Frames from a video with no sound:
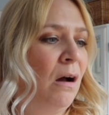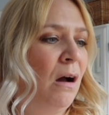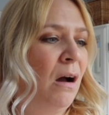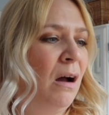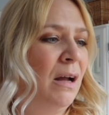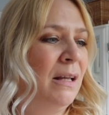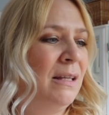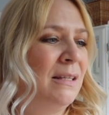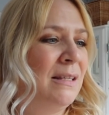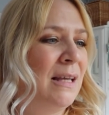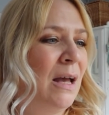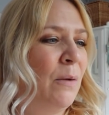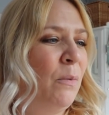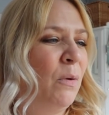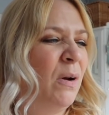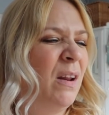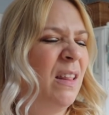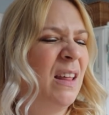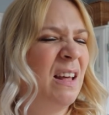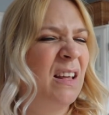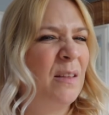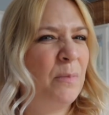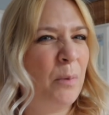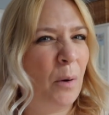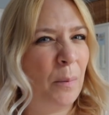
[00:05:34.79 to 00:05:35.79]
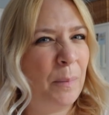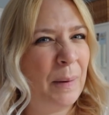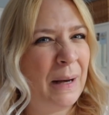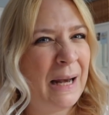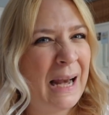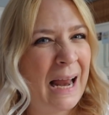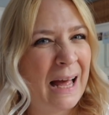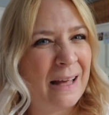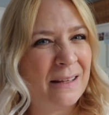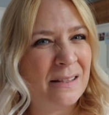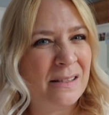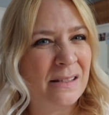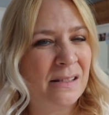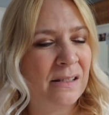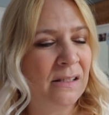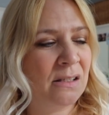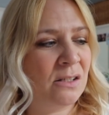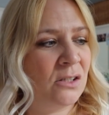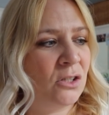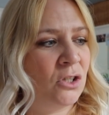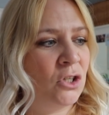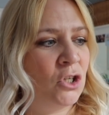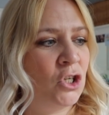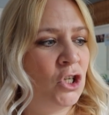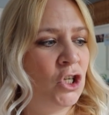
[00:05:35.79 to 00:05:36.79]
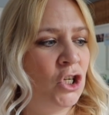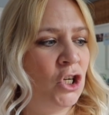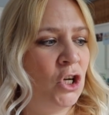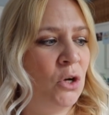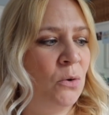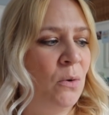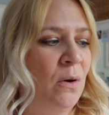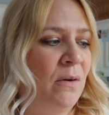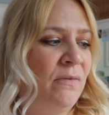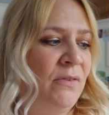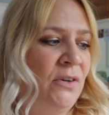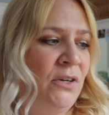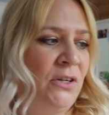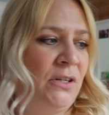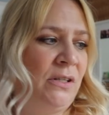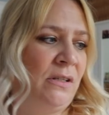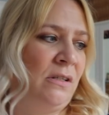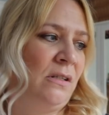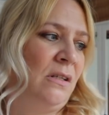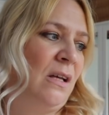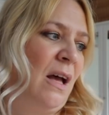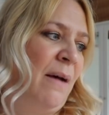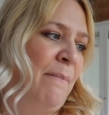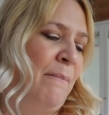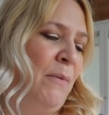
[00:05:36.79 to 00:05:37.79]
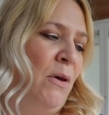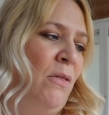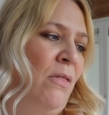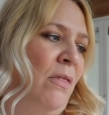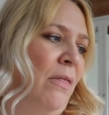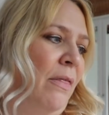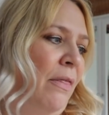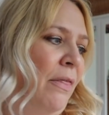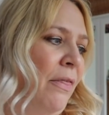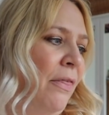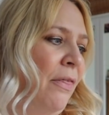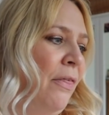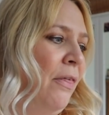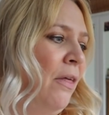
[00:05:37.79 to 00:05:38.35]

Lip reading: I'd say one of these probably lasts the two of us a month,